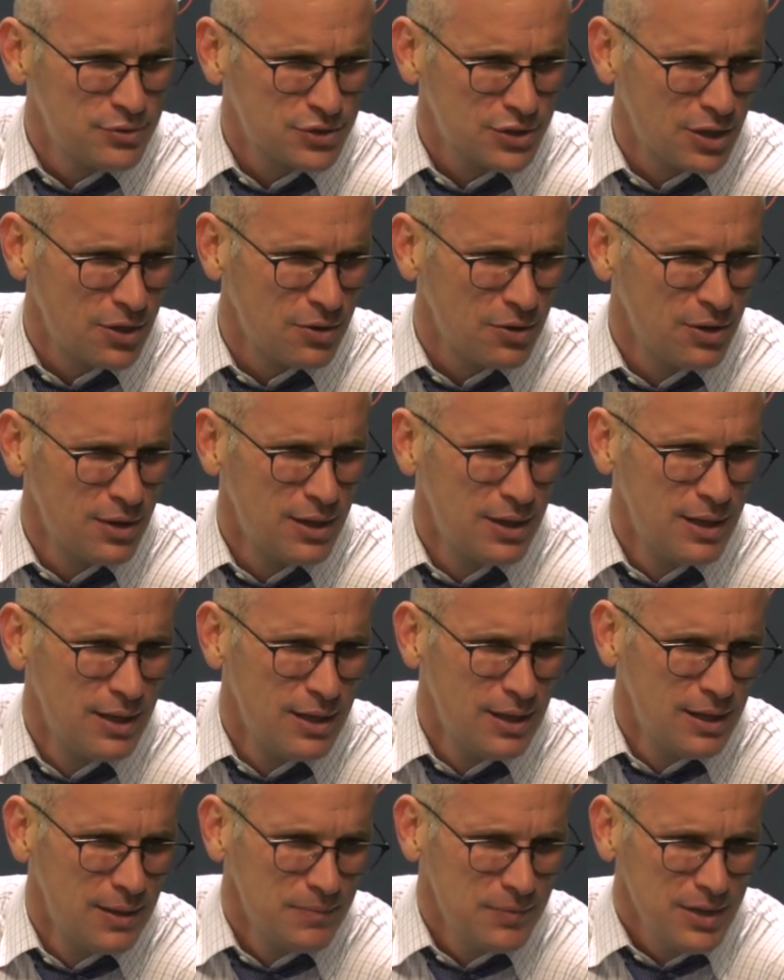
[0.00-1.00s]
So,
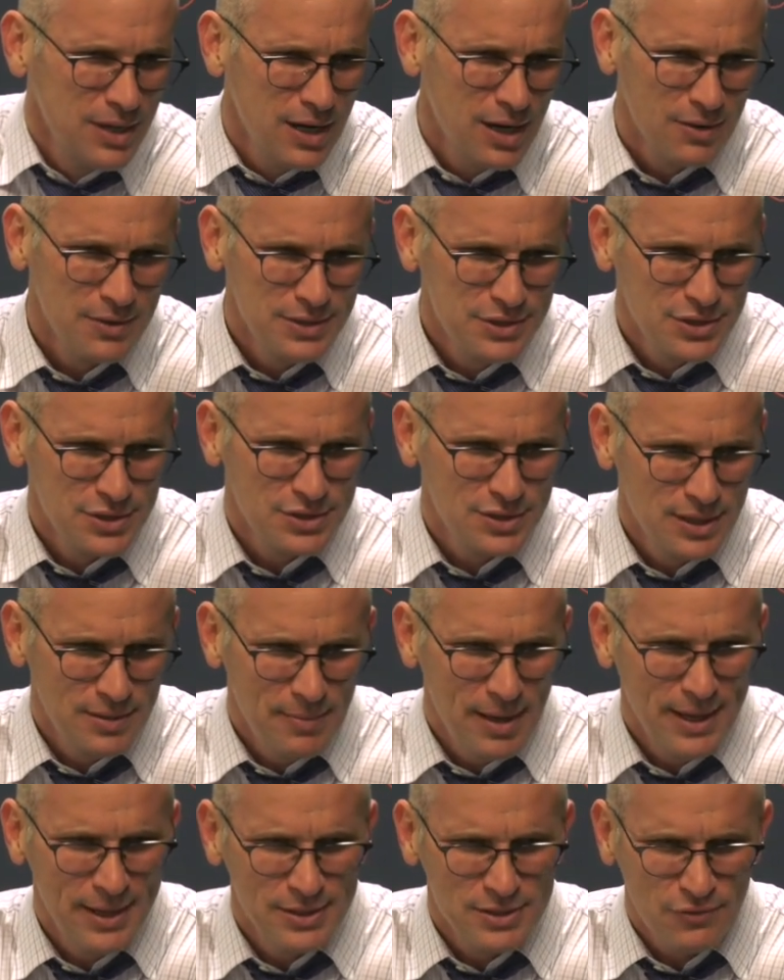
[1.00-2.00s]
you know, he
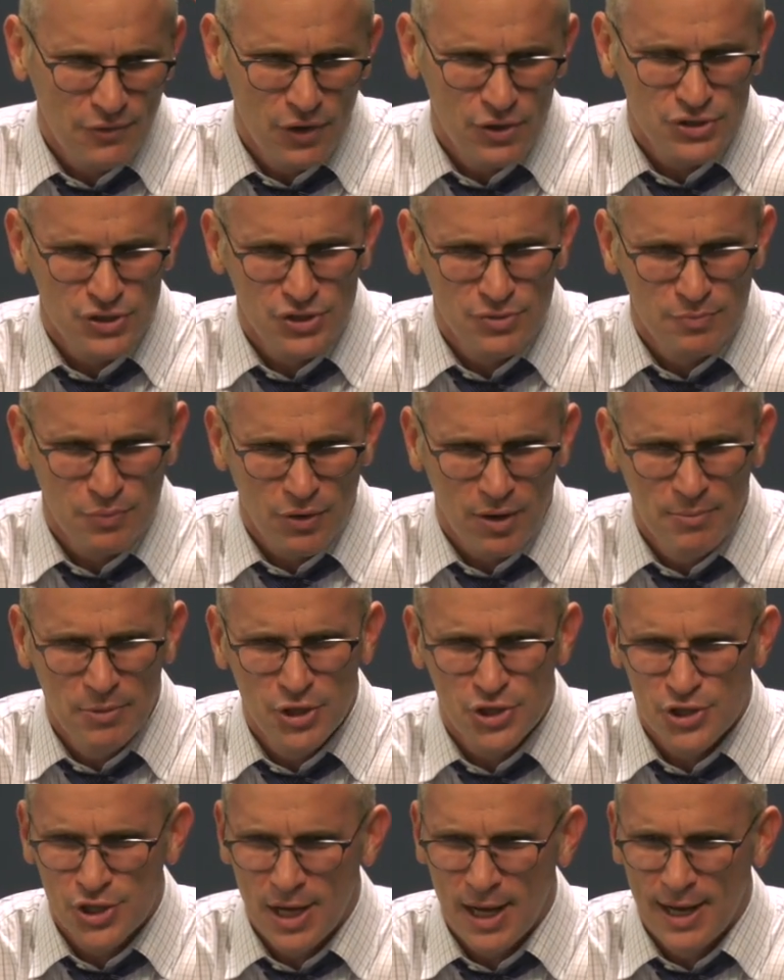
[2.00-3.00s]
made his first
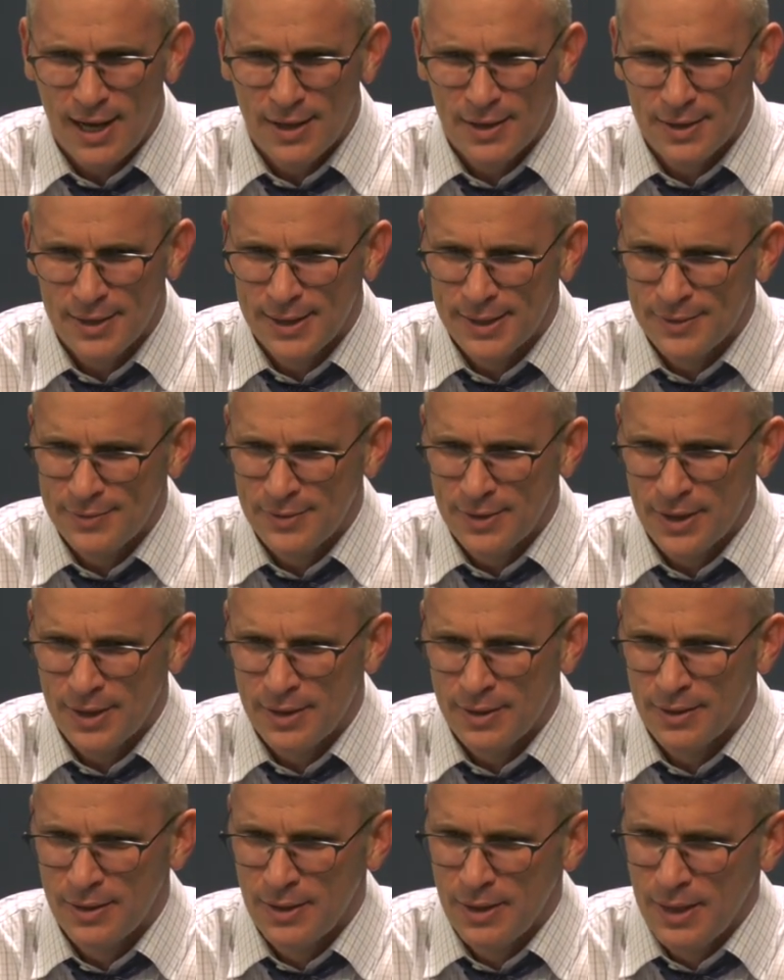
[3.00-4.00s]
perimeter shot, and
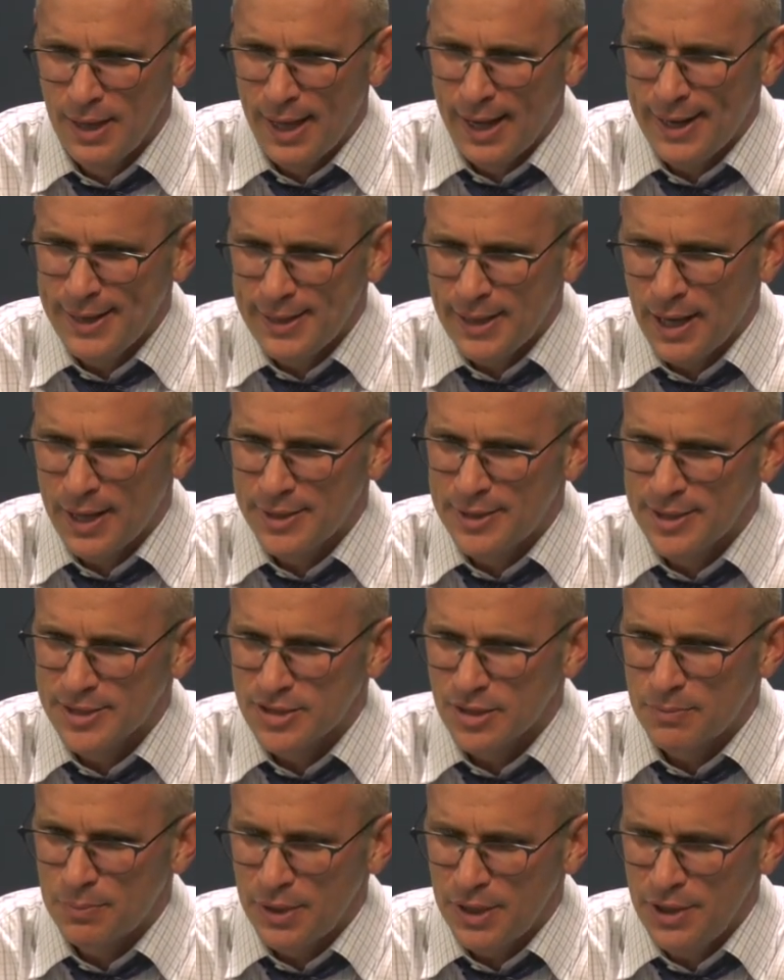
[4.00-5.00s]
he kind of
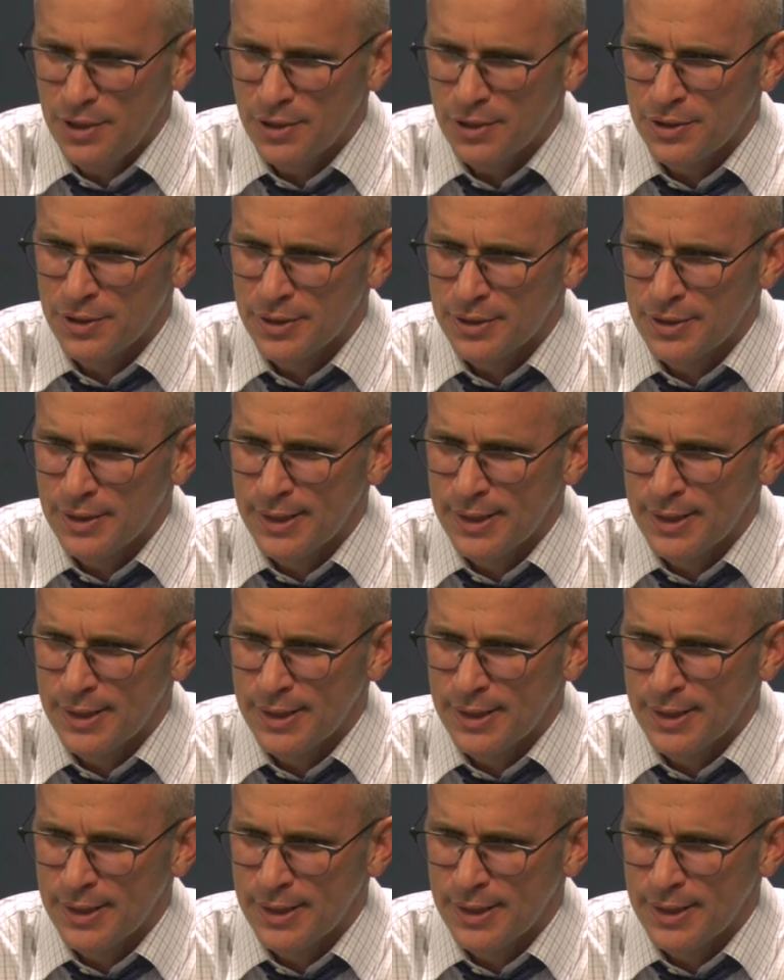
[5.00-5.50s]
disappeared.